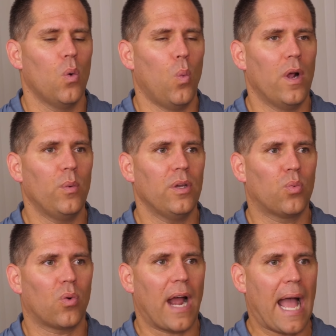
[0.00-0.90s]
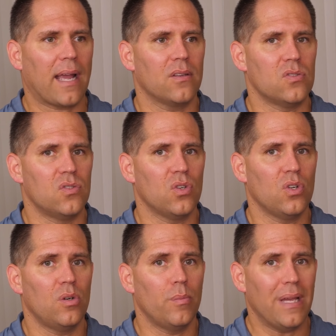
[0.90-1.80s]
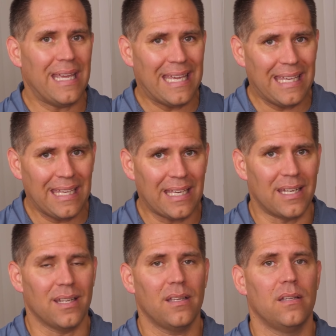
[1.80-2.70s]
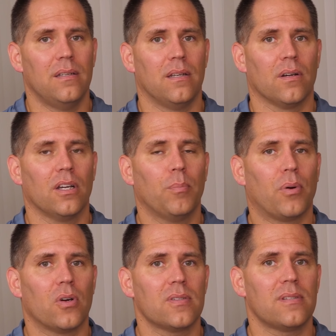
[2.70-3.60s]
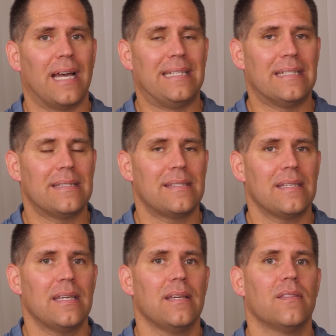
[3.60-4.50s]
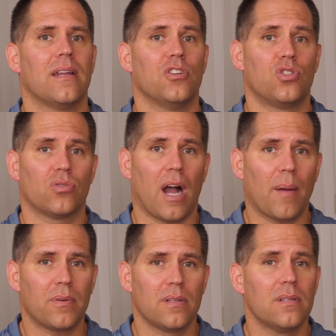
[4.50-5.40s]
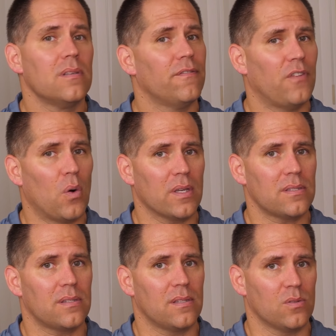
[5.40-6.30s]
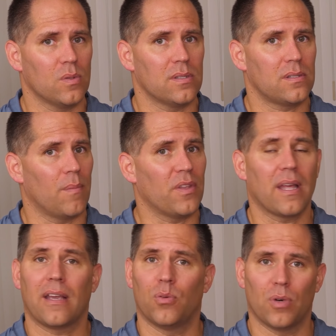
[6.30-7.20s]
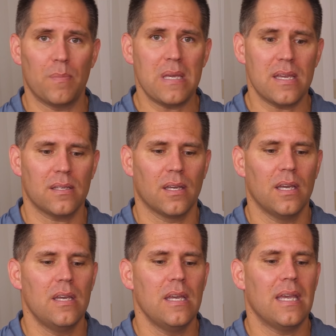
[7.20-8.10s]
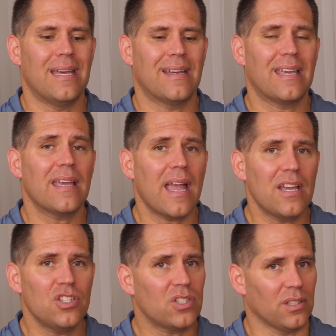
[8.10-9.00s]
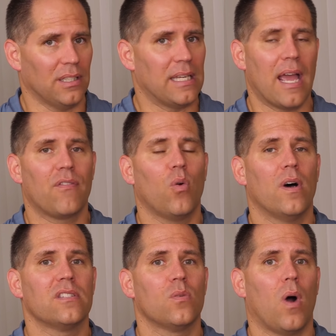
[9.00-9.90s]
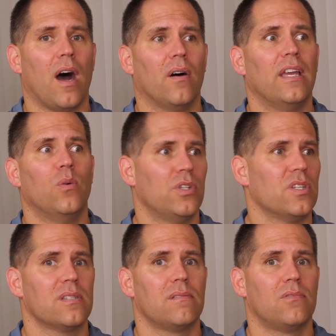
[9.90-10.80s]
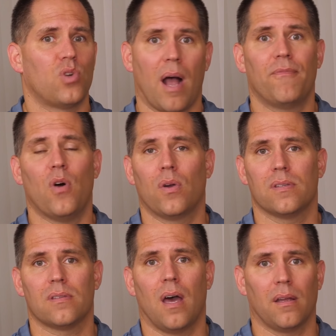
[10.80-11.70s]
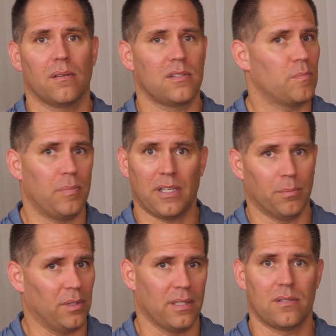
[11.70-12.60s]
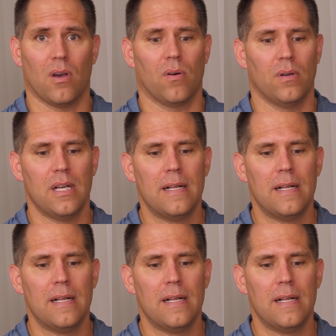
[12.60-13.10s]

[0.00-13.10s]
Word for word: When we rack, zoom, in during a burst, I did see that it dropped focus. This was something that could repeat. And occasionally, every once in a while, it would just drop focus inexplicably. So